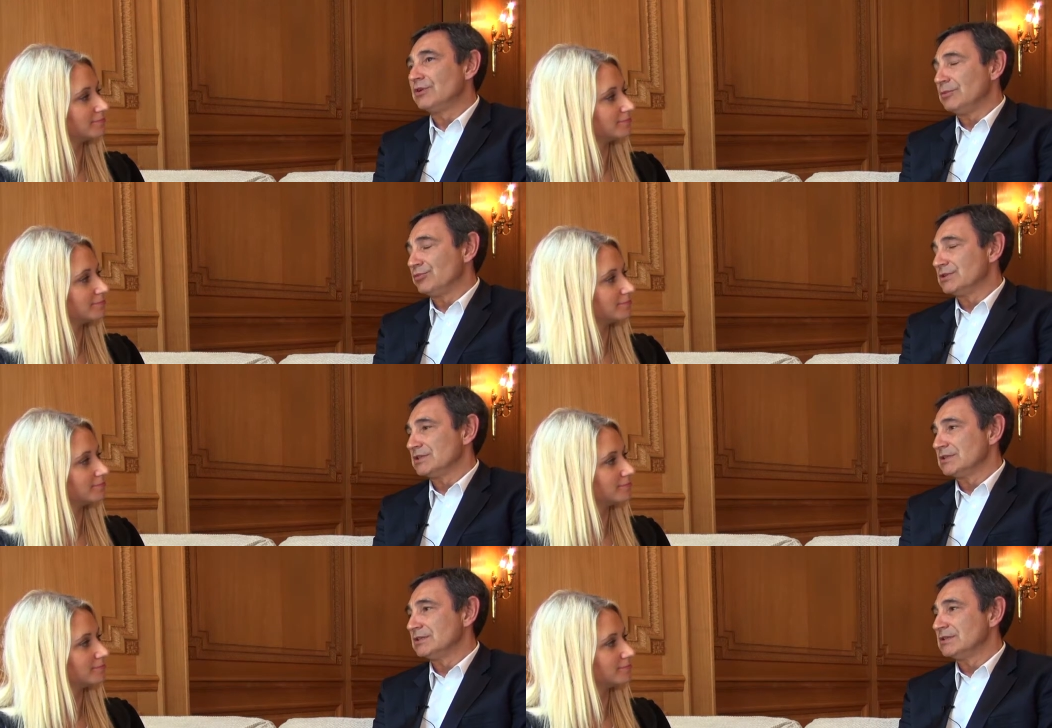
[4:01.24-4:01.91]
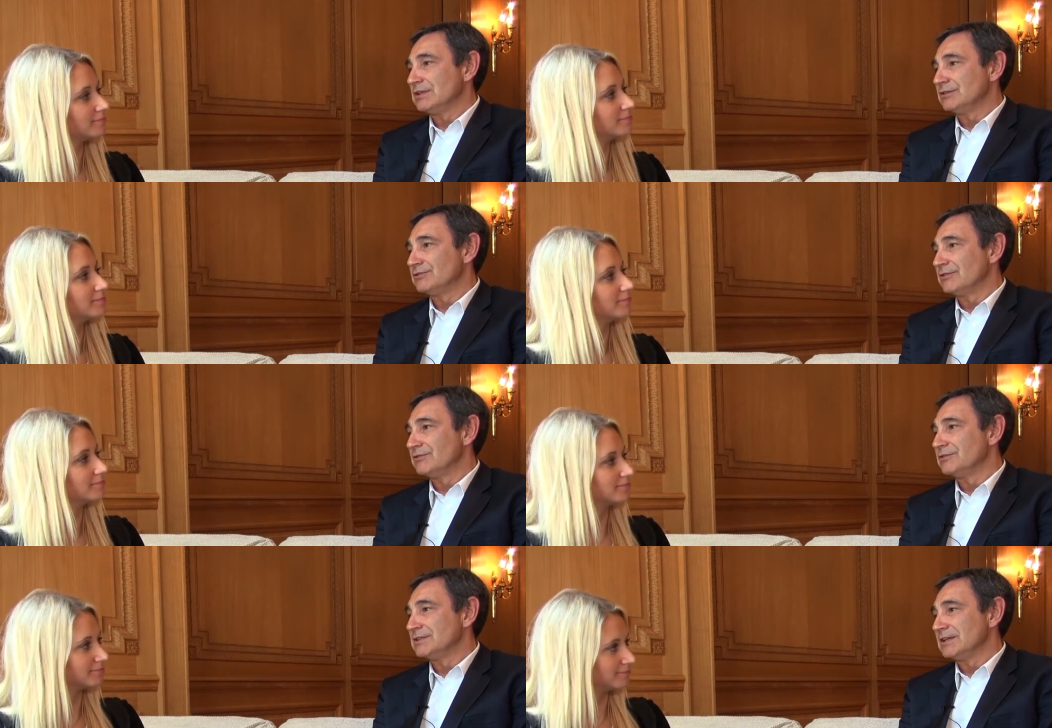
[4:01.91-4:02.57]
Speaker 1: really present in
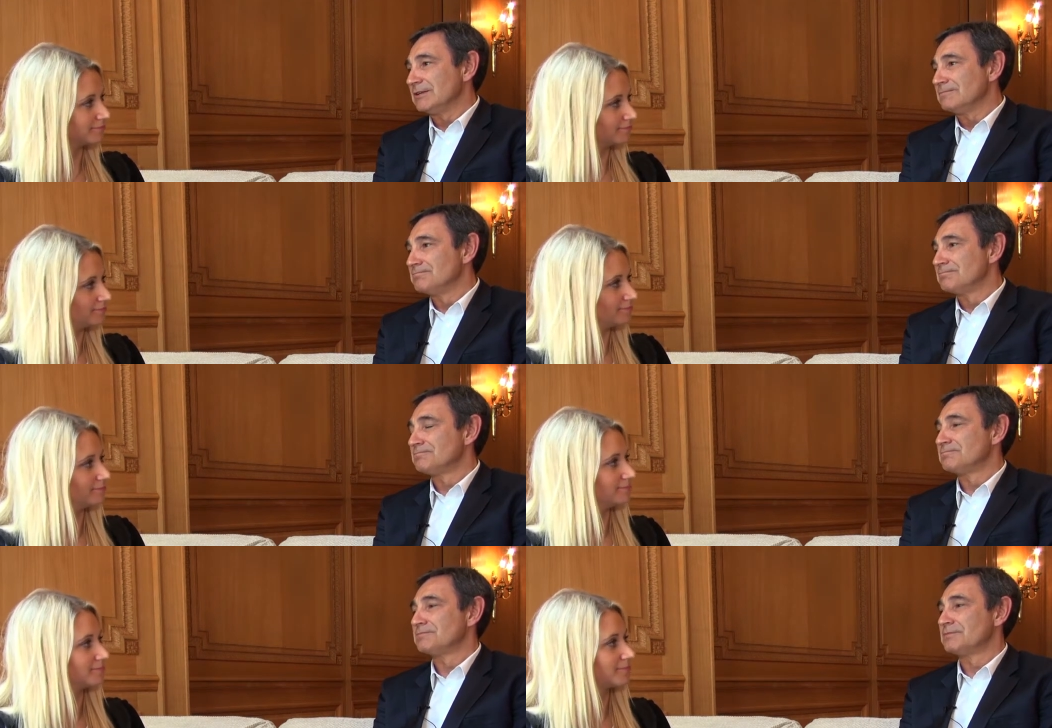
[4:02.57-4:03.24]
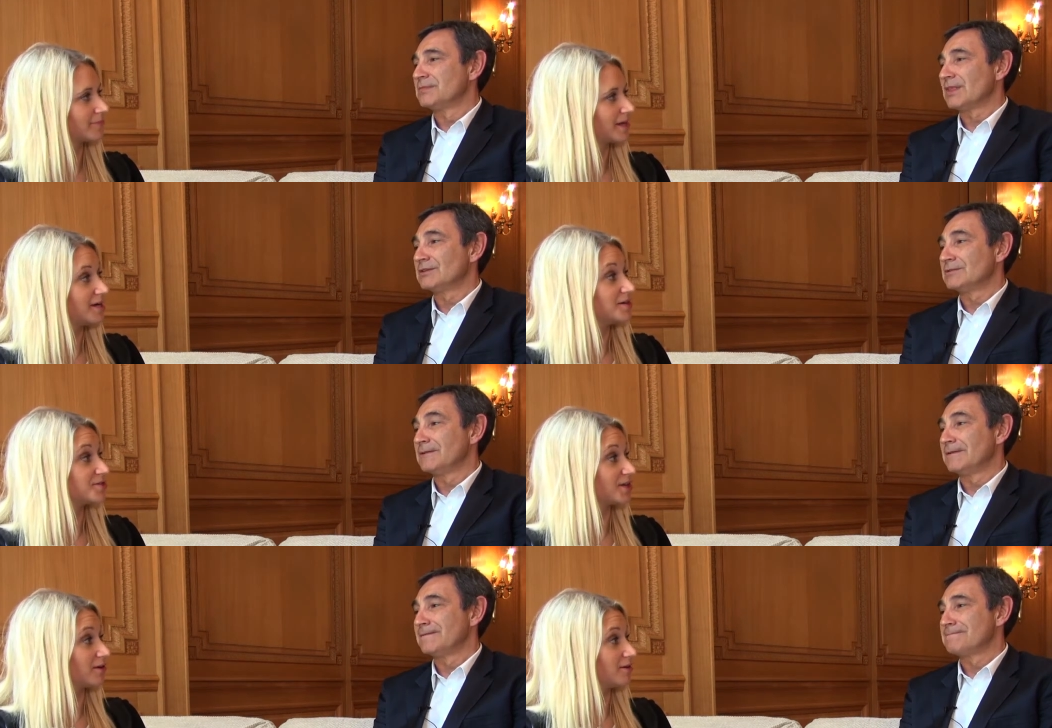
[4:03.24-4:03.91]
travel retail.
Speaker 2: Mm -hmm.
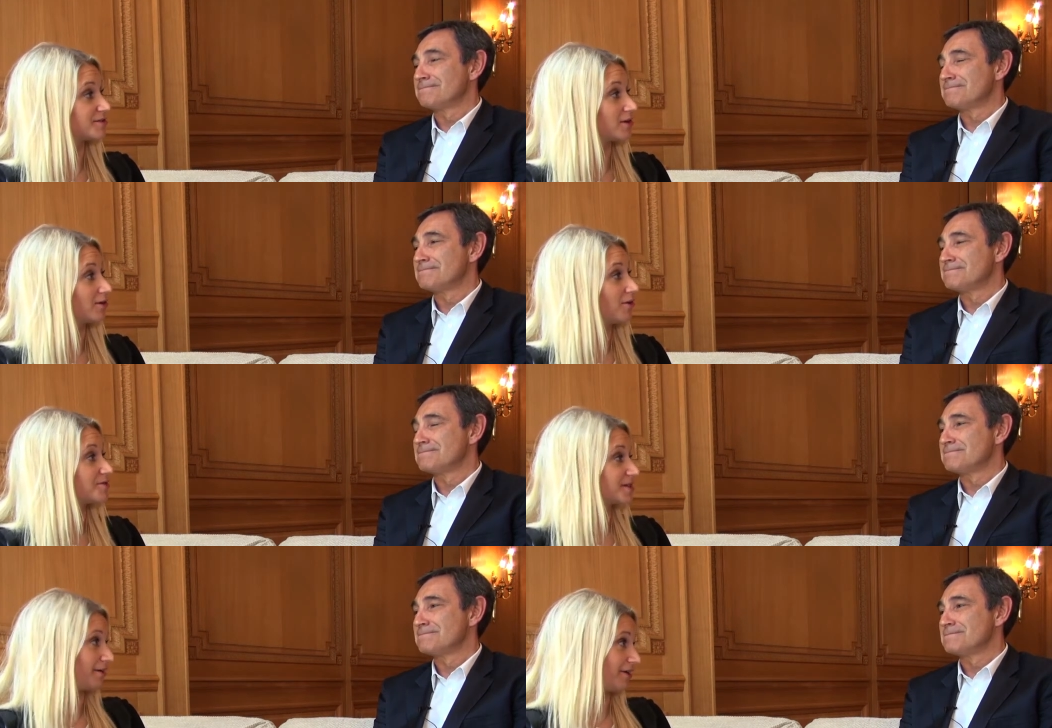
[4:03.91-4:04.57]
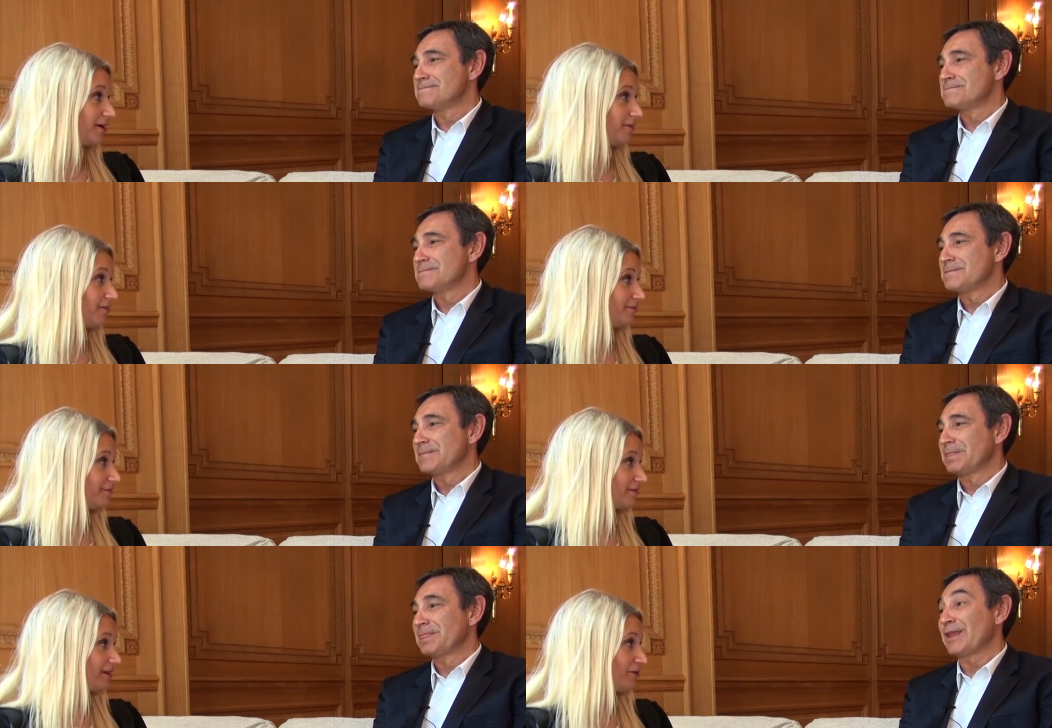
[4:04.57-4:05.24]
So, so lots going on,
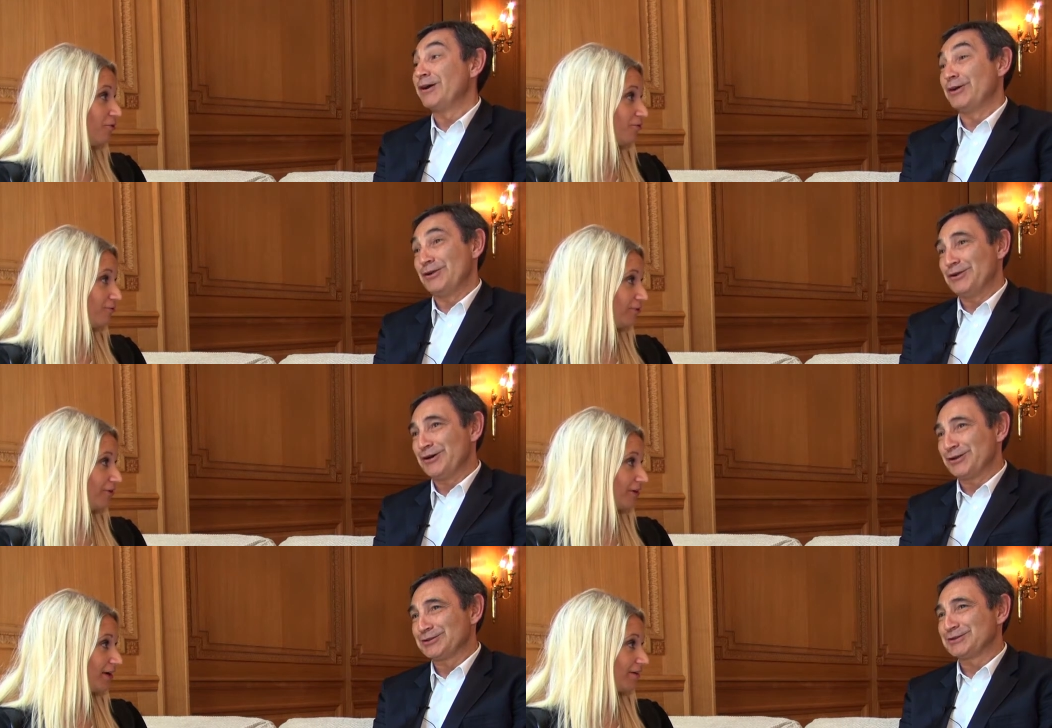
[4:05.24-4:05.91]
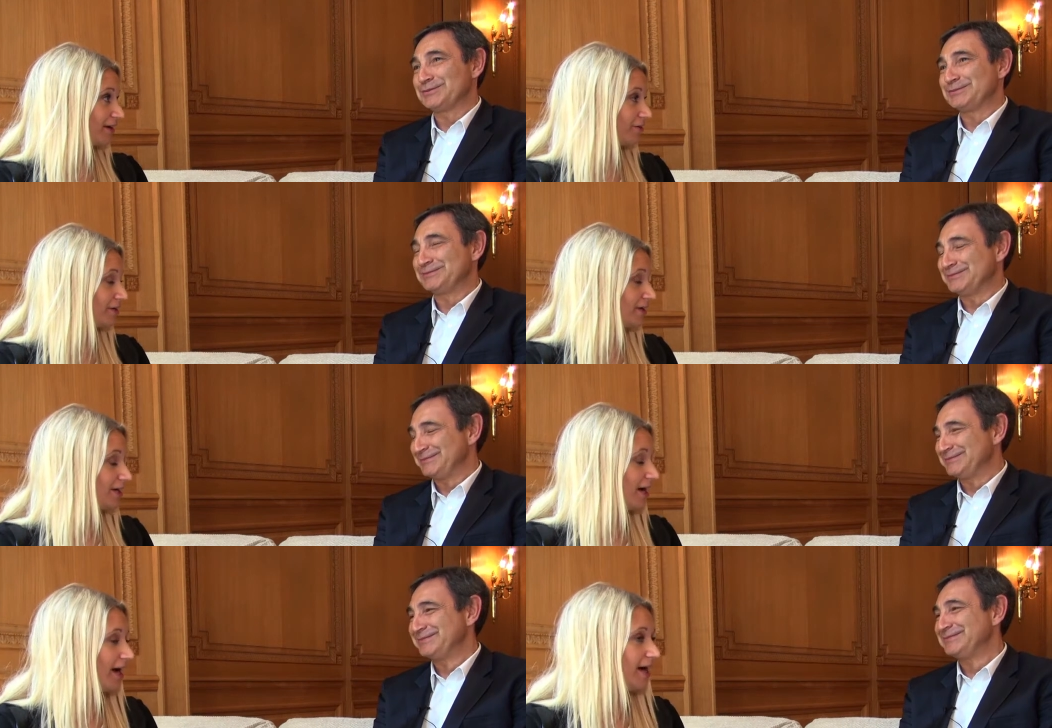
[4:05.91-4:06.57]
an awful Very lot much. going on.
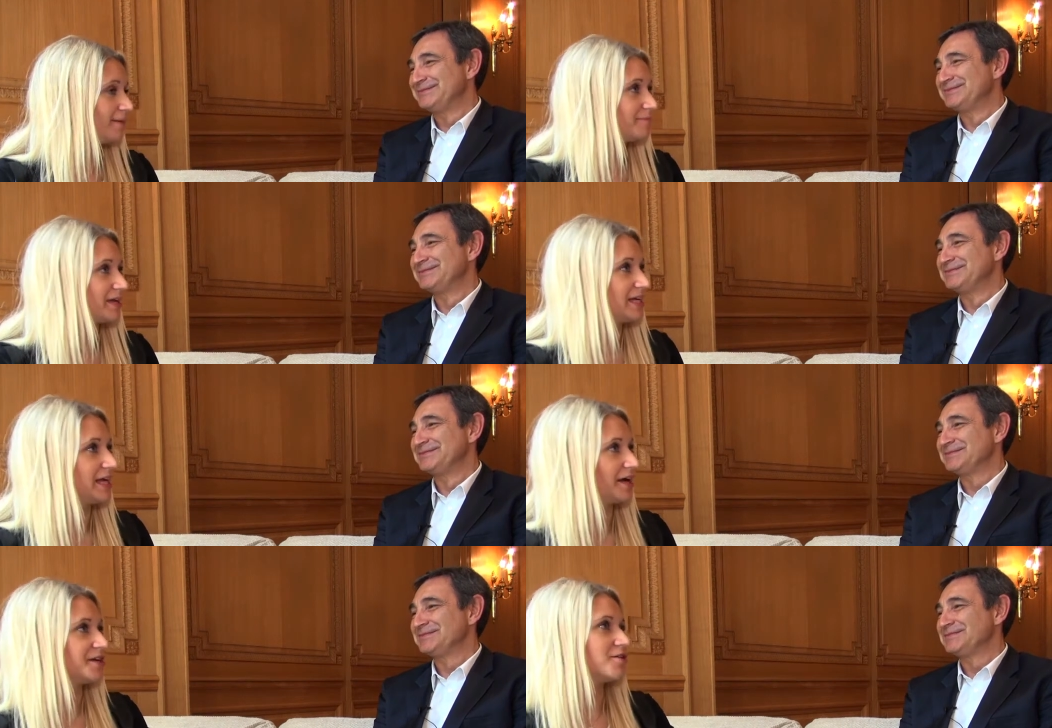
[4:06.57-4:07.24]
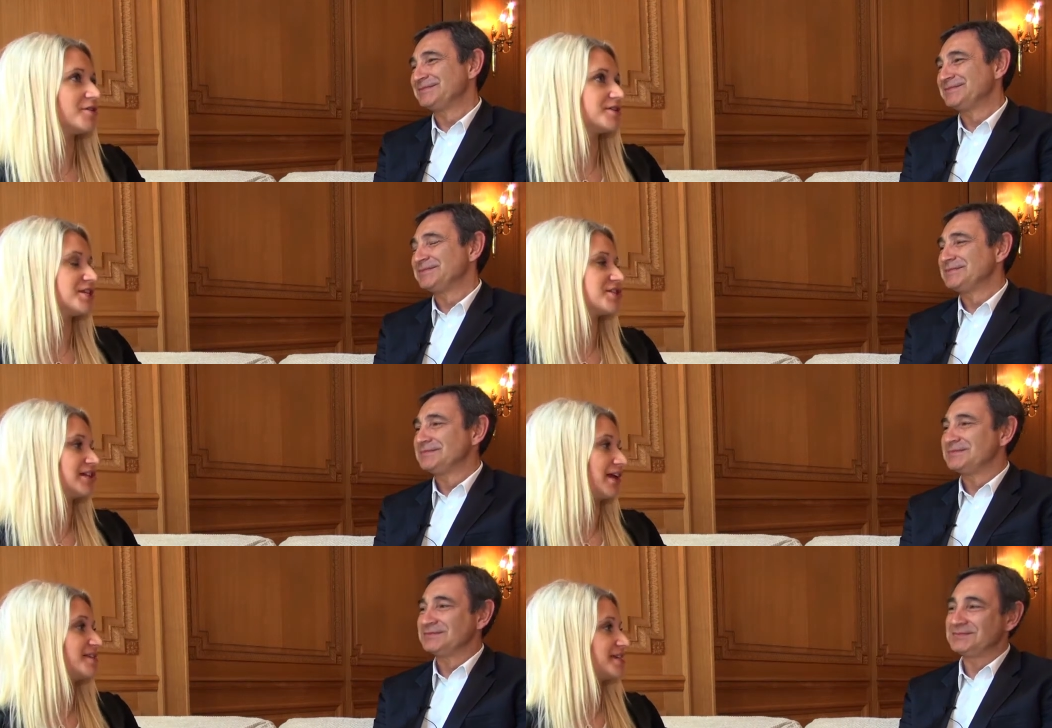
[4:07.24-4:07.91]
Um, it, I know that
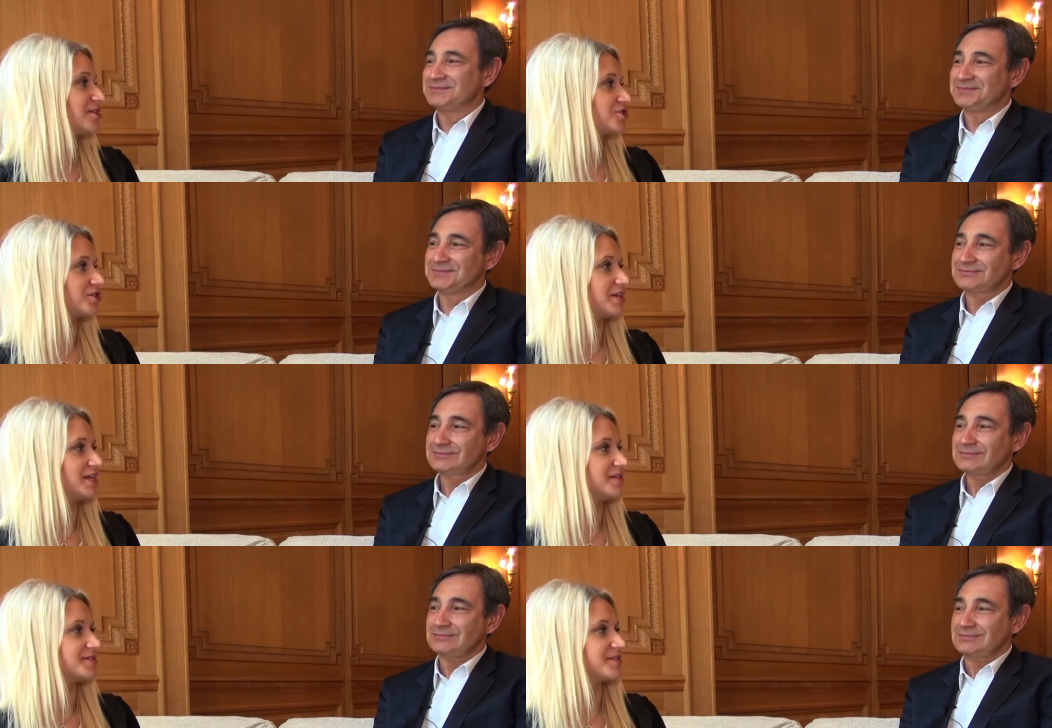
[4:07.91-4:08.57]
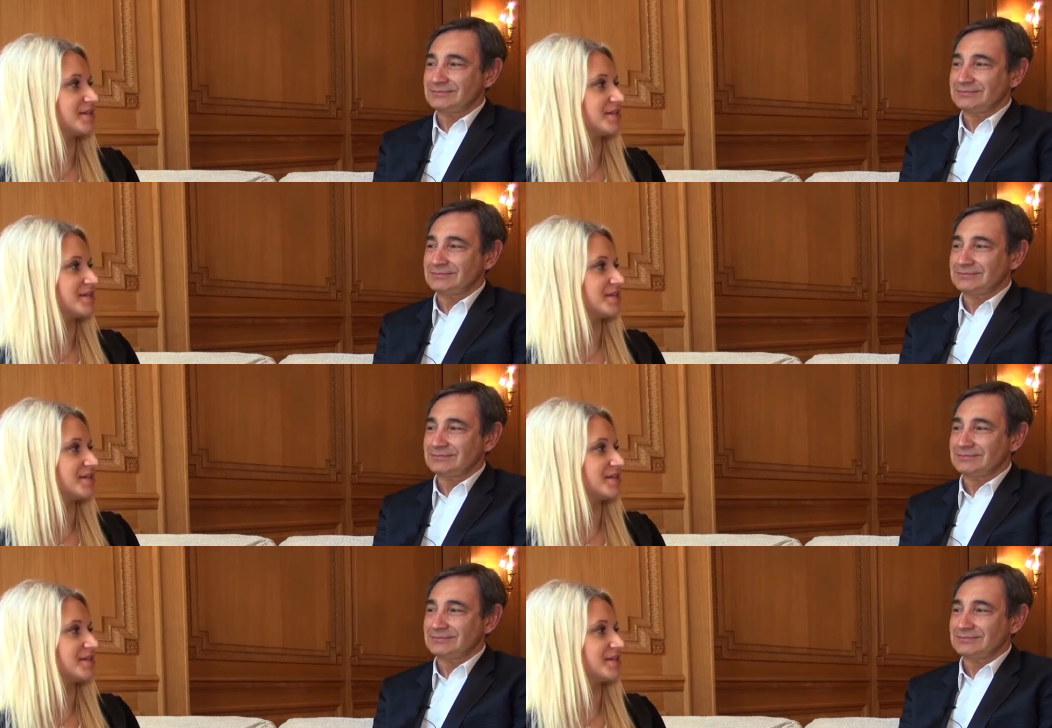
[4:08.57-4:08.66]
digitalisation is,